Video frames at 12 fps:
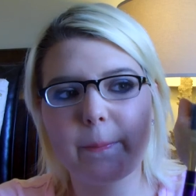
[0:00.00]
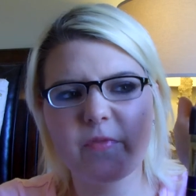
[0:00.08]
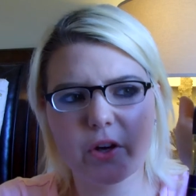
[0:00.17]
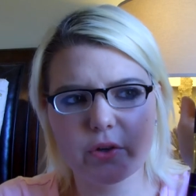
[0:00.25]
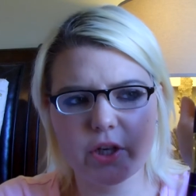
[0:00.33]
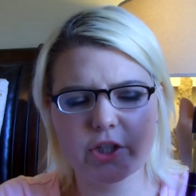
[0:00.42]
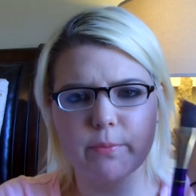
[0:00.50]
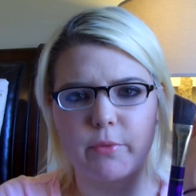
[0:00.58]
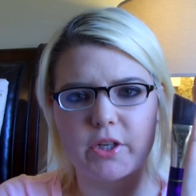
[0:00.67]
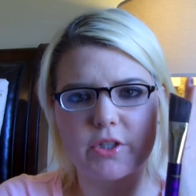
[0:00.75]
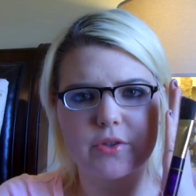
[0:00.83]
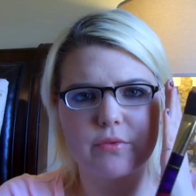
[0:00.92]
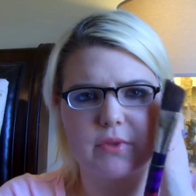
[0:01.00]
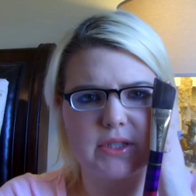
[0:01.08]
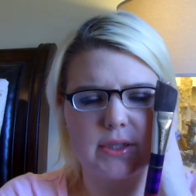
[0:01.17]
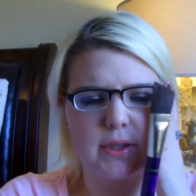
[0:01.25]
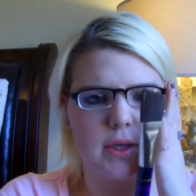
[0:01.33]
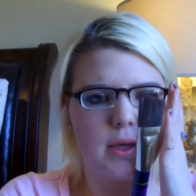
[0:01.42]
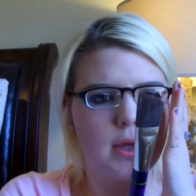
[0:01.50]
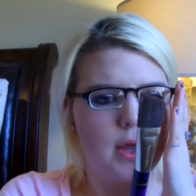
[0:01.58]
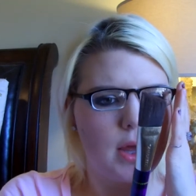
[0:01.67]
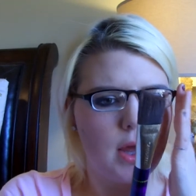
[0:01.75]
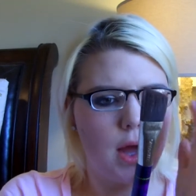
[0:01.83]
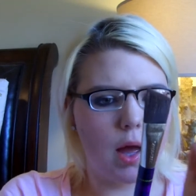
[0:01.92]
foundation brush recently.
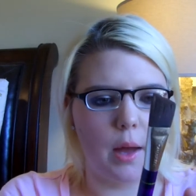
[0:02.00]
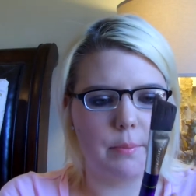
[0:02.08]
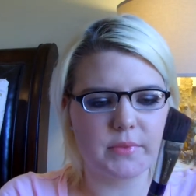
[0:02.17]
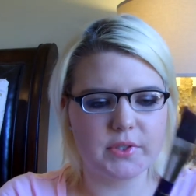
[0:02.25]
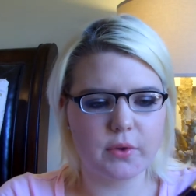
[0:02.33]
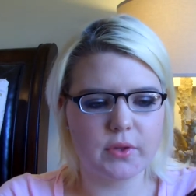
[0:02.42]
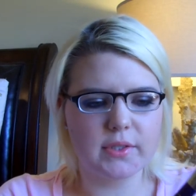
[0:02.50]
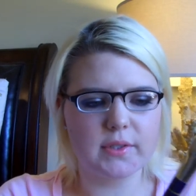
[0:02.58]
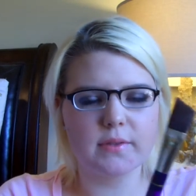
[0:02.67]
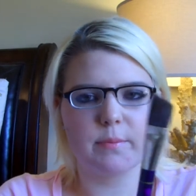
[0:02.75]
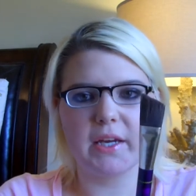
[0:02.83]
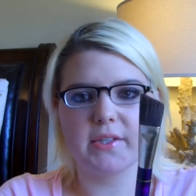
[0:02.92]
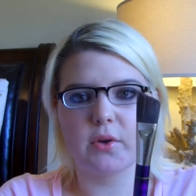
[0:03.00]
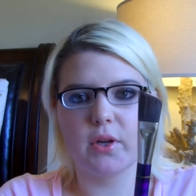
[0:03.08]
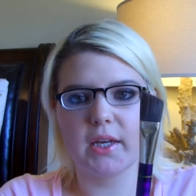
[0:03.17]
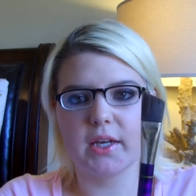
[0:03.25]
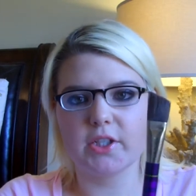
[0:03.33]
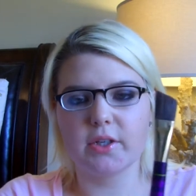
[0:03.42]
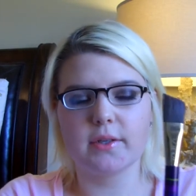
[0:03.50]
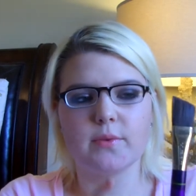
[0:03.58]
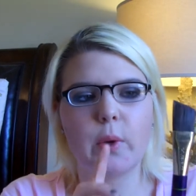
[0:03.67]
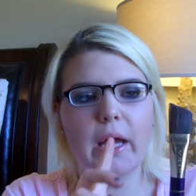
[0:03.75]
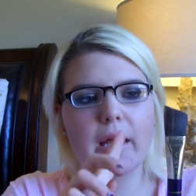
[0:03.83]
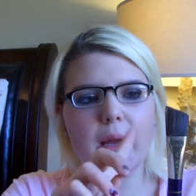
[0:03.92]
Um, so this is by Sonia Kashuk as
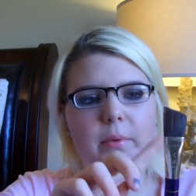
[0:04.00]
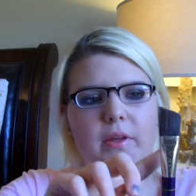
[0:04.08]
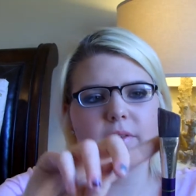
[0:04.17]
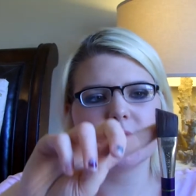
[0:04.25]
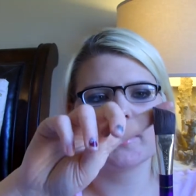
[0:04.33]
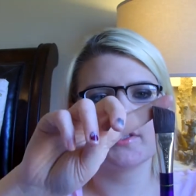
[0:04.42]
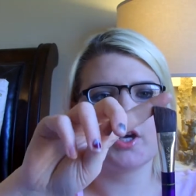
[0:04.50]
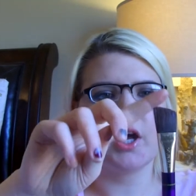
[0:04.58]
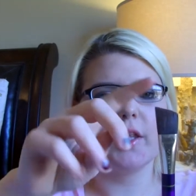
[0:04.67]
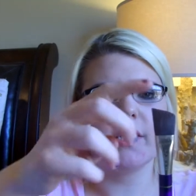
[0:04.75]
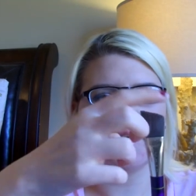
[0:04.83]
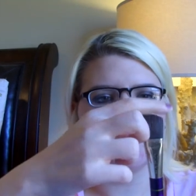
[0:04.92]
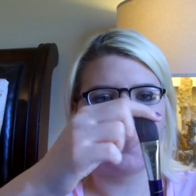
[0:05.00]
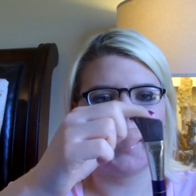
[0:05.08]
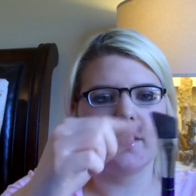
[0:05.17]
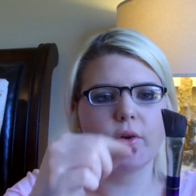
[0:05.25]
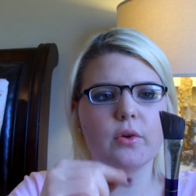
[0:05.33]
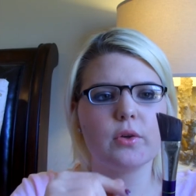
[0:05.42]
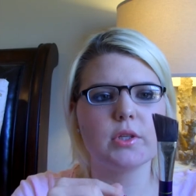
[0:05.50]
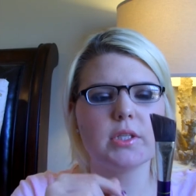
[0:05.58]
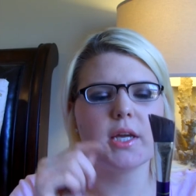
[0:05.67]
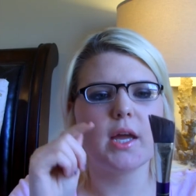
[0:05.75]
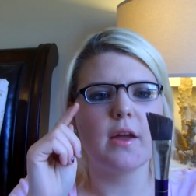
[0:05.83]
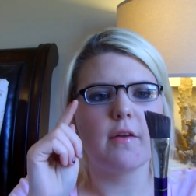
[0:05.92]
well. I believe this is called an
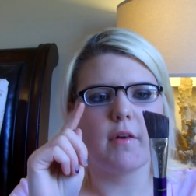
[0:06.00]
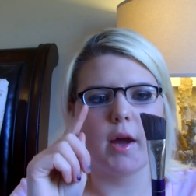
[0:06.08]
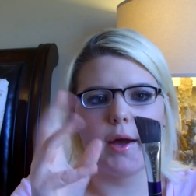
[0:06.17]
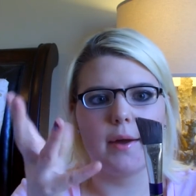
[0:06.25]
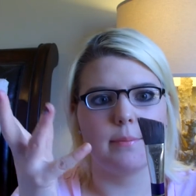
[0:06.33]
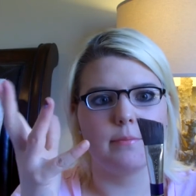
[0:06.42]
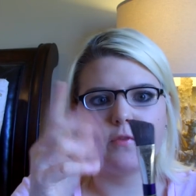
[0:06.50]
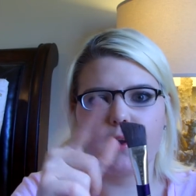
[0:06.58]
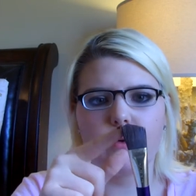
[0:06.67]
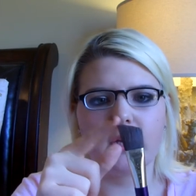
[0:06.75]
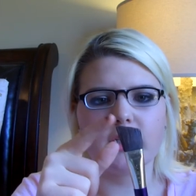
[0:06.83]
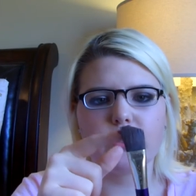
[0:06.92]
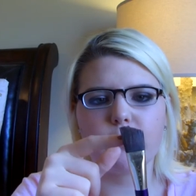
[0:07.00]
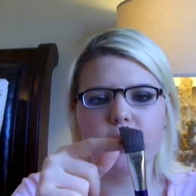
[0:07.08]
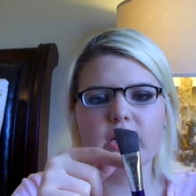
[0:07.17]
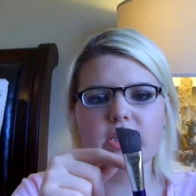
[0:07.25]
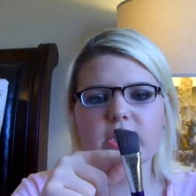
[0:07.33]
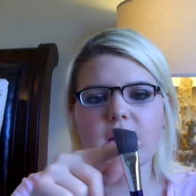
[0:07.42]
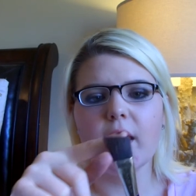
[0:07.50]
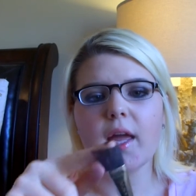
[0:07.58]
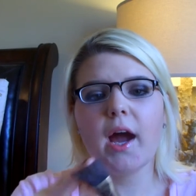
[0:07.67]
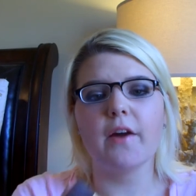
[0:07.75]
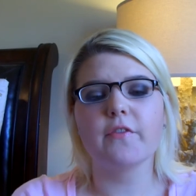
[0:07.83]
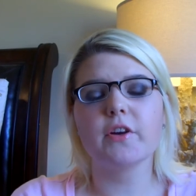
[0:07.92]
angled um, foundation brush.
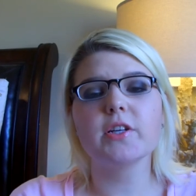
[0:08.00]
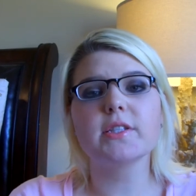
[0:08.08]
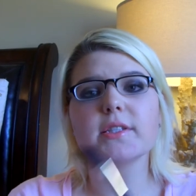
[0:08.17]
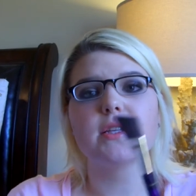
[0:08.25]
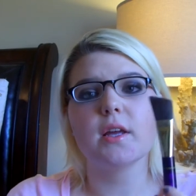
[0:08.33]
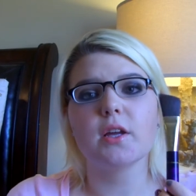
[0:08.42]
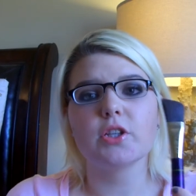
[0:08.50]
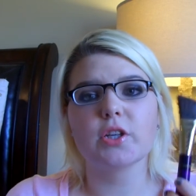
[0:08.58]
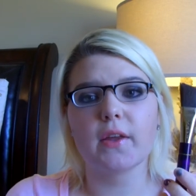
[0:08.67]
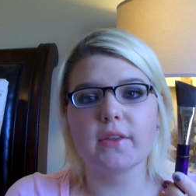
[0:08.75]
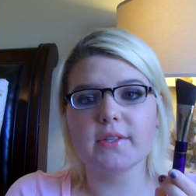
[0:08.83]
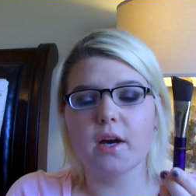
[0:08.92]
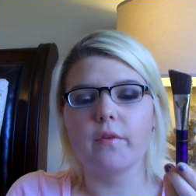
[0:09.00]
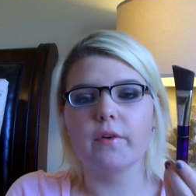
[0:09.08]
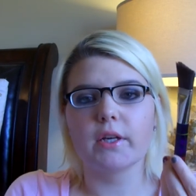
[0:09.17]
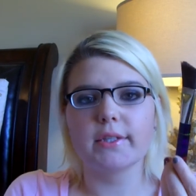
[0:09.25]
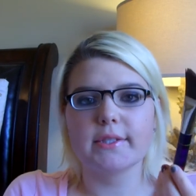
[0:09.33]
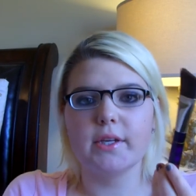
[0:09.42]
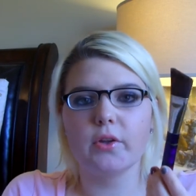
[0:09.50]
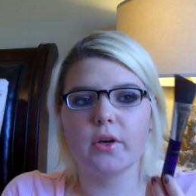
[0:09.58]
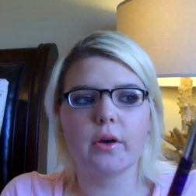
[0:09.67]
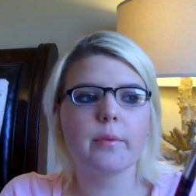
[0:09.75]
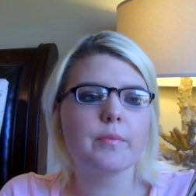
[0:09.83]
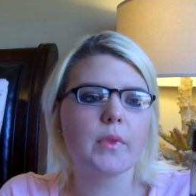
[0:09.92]
I first tried this out for
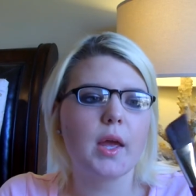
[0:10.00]
concealer,